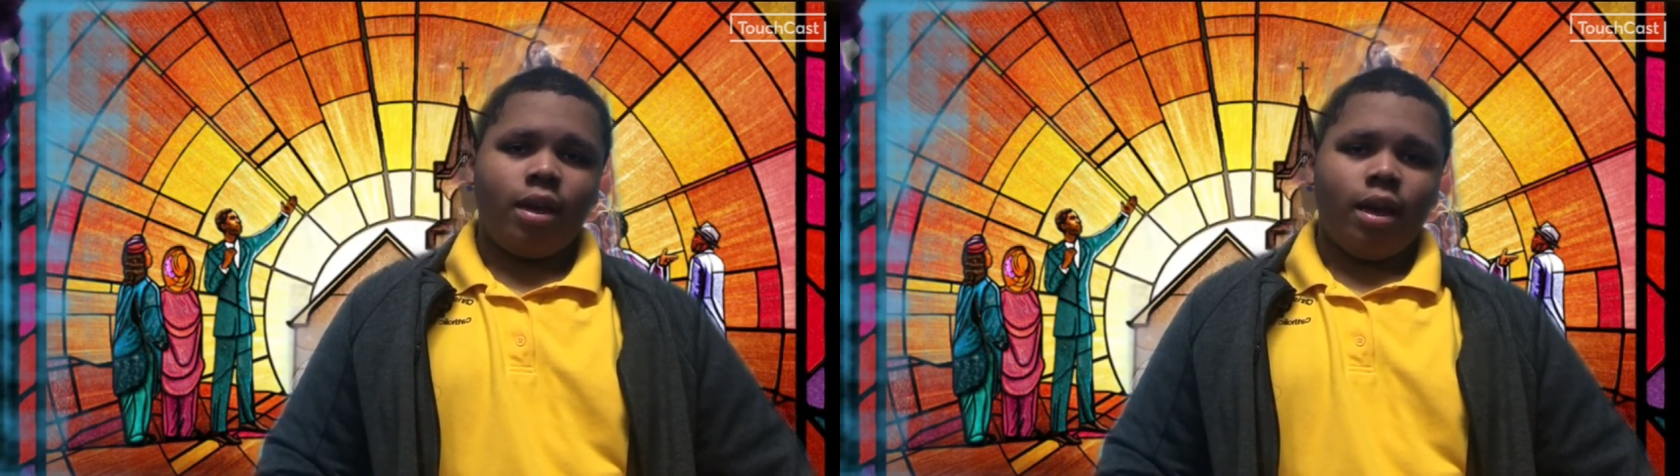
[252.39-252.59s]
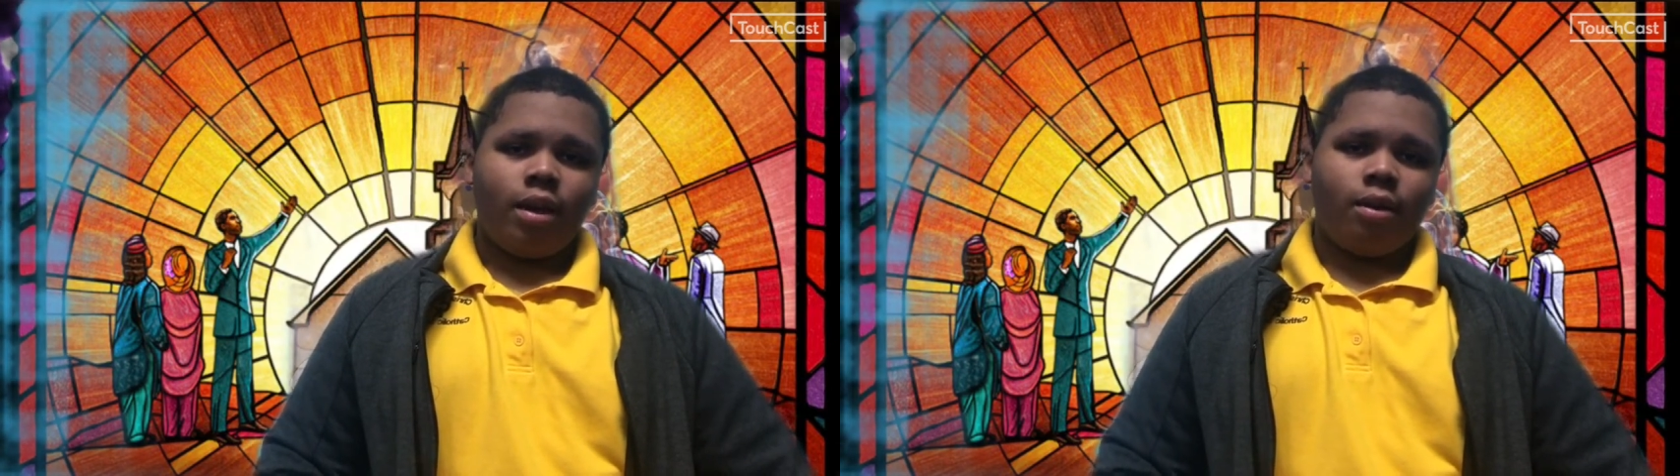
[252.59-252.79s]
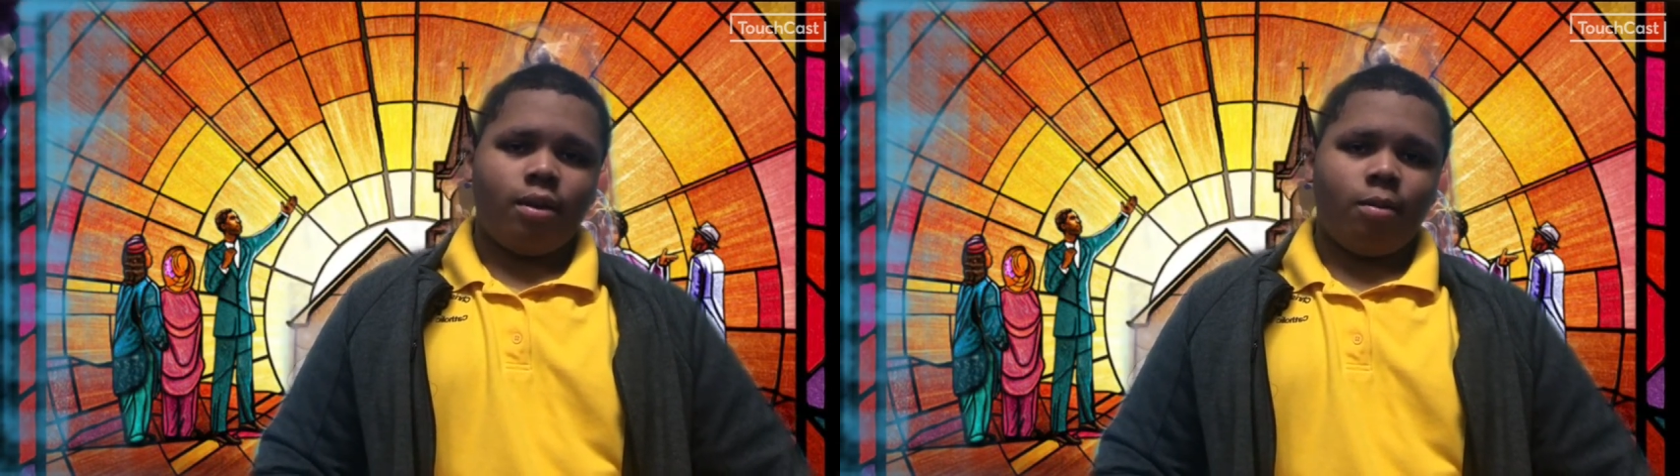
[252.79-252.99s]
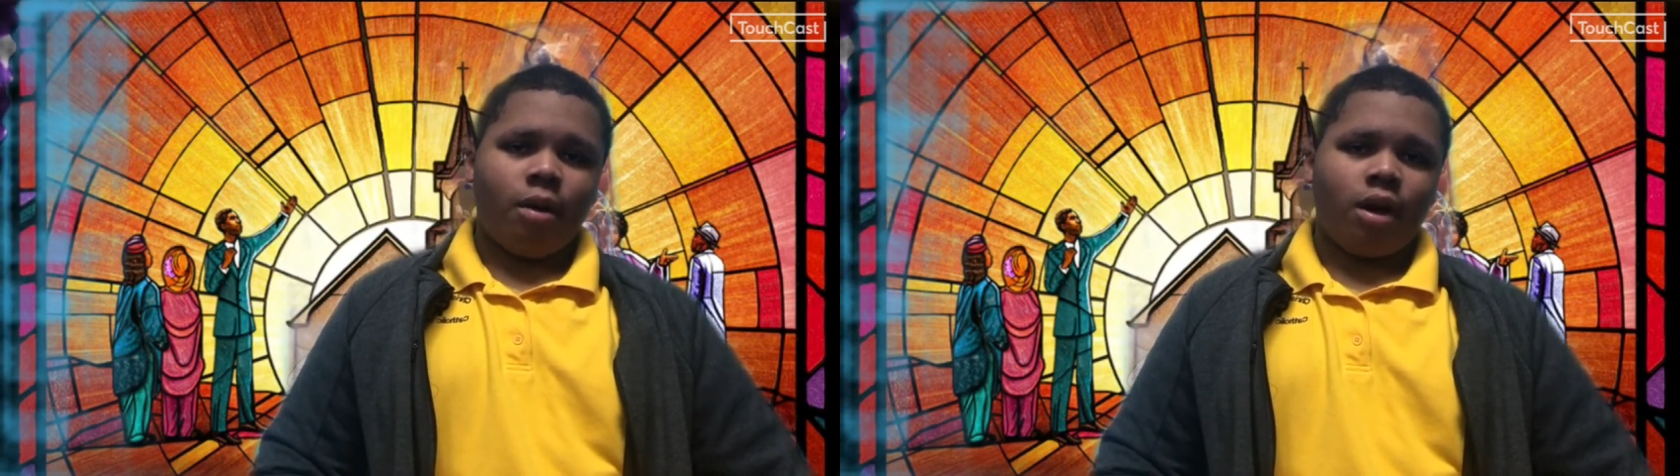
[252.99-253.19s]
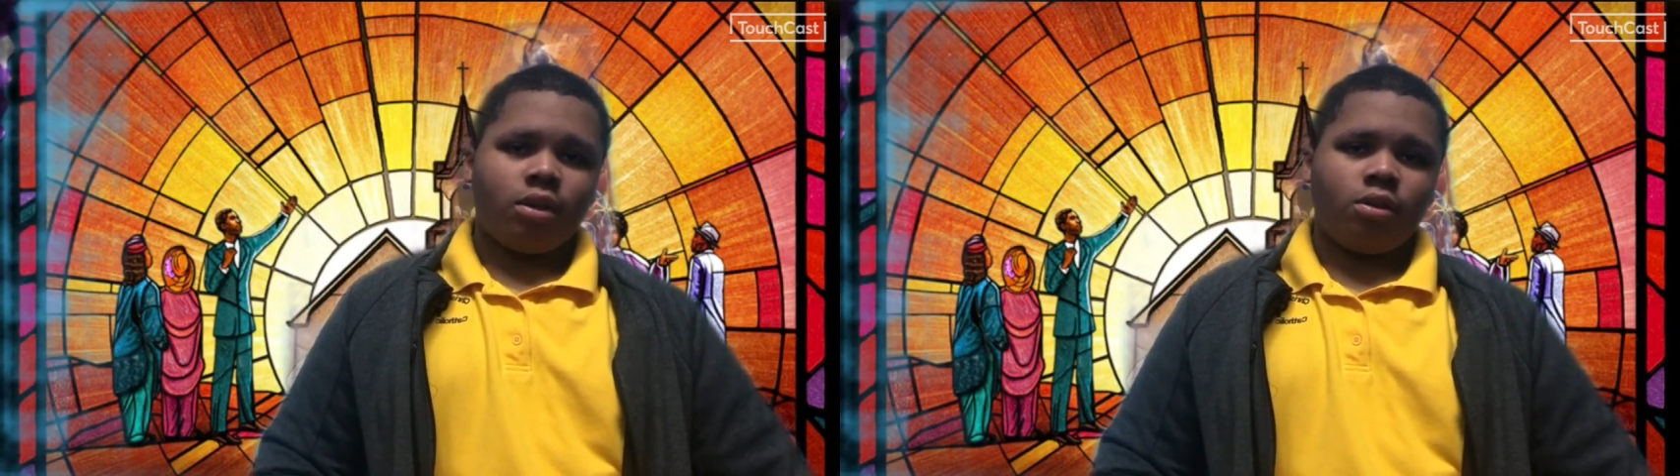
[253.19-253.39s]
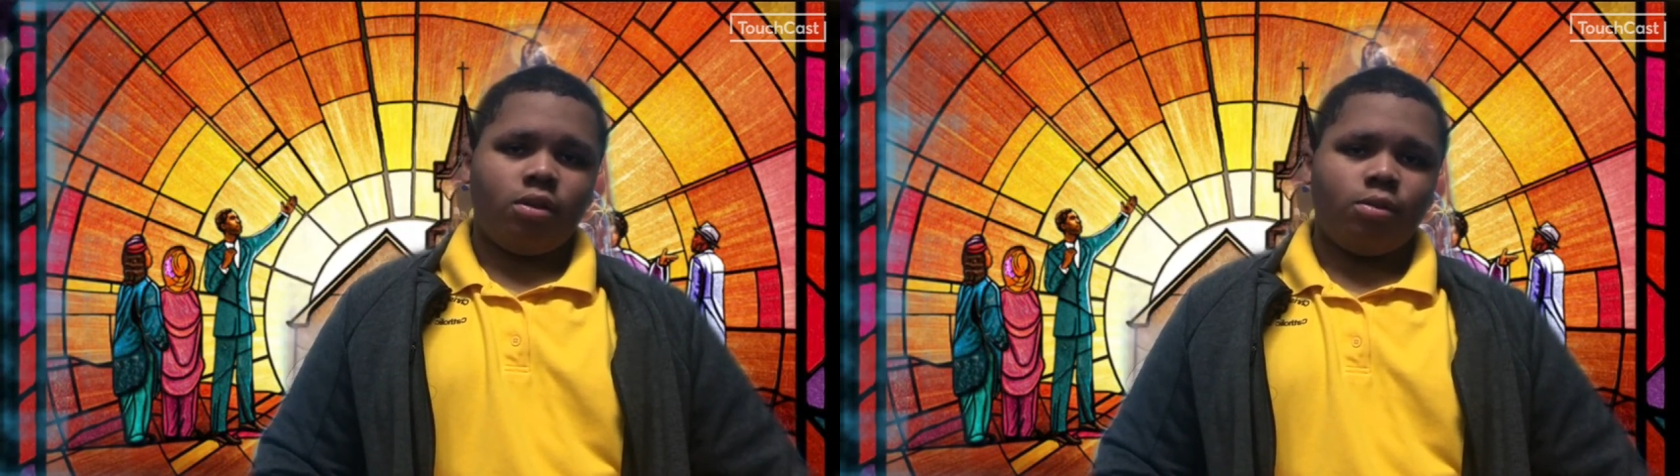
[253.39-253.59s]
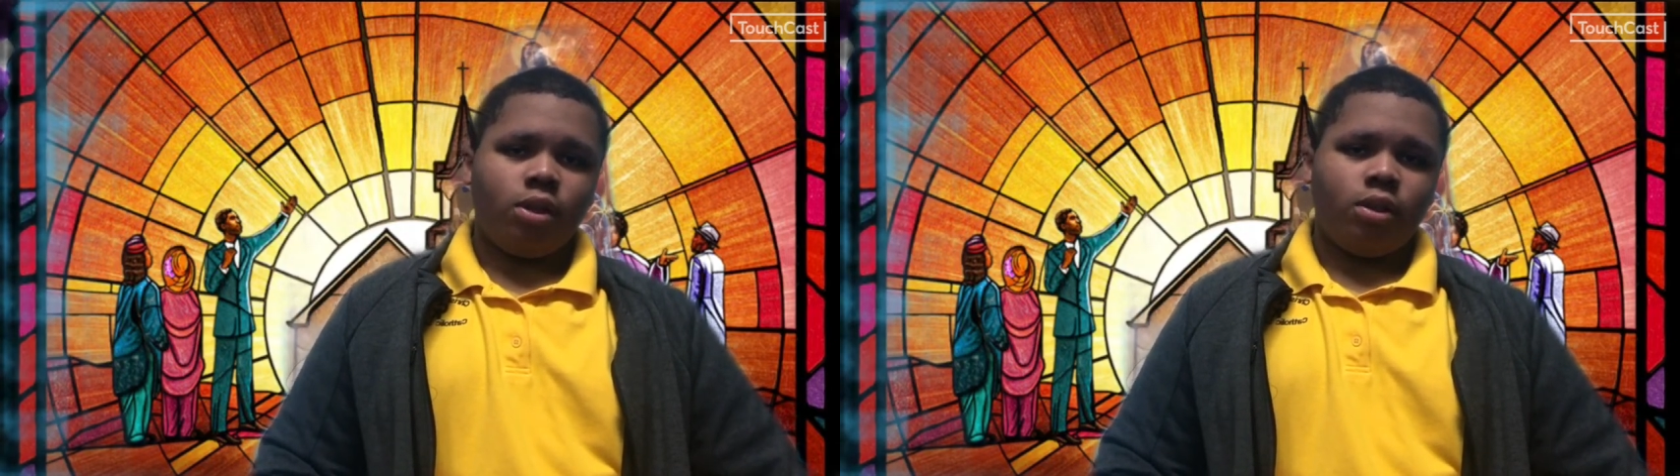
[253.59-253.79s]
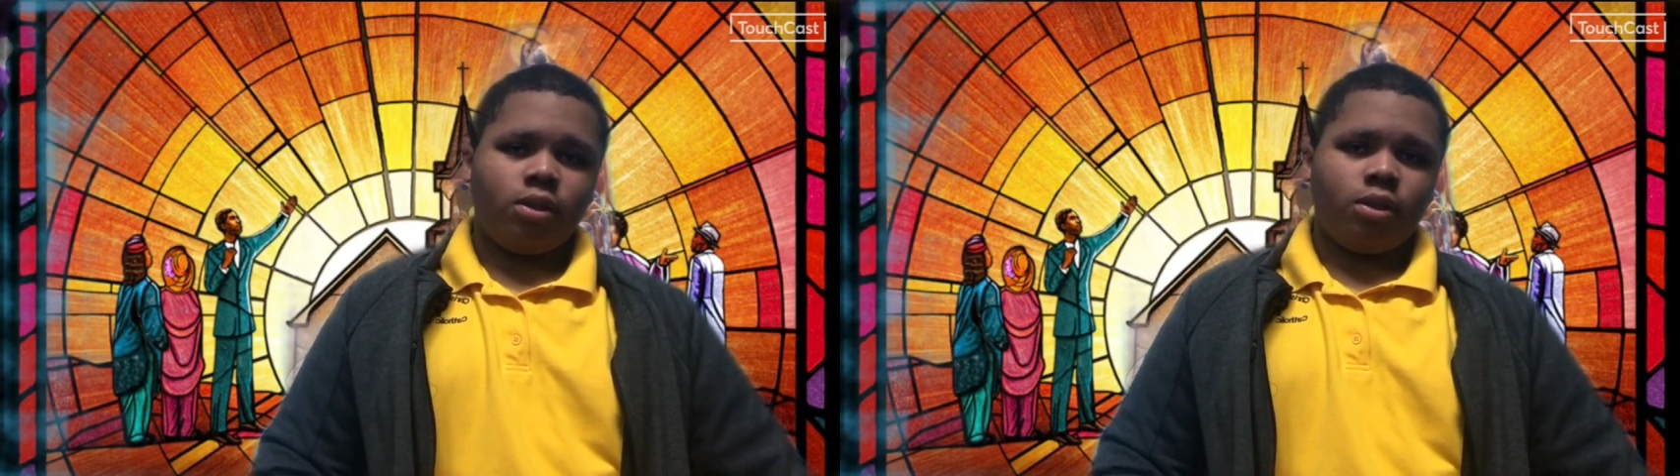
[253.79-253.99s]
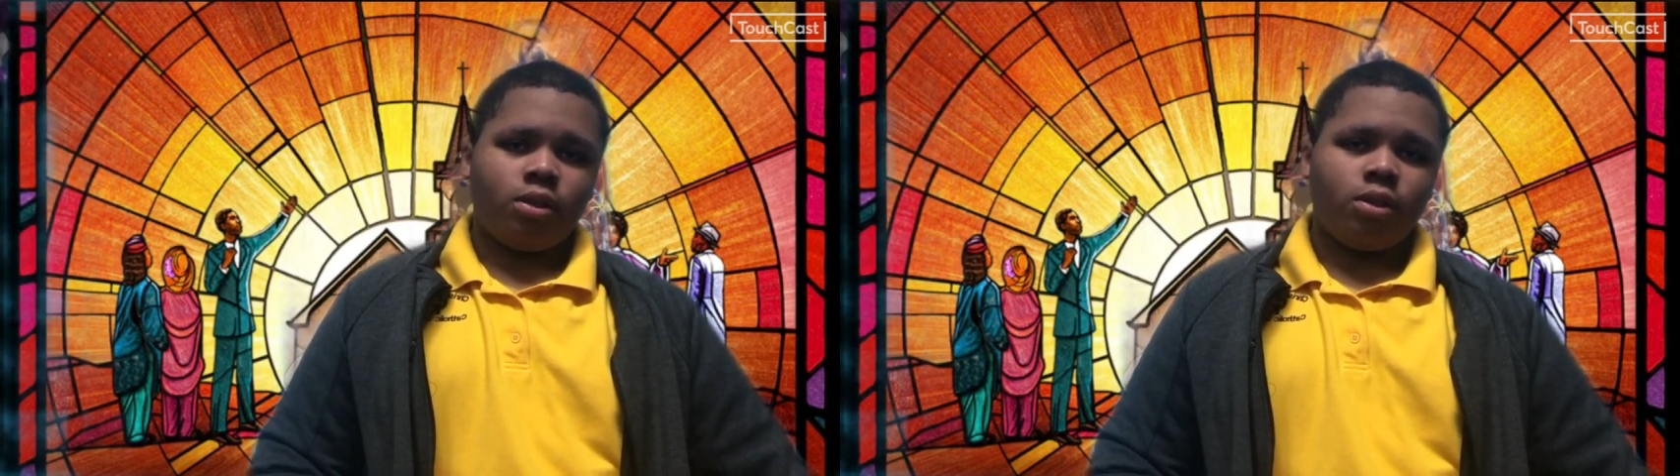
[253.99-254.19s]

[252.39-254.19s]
and an apostle of Jesus.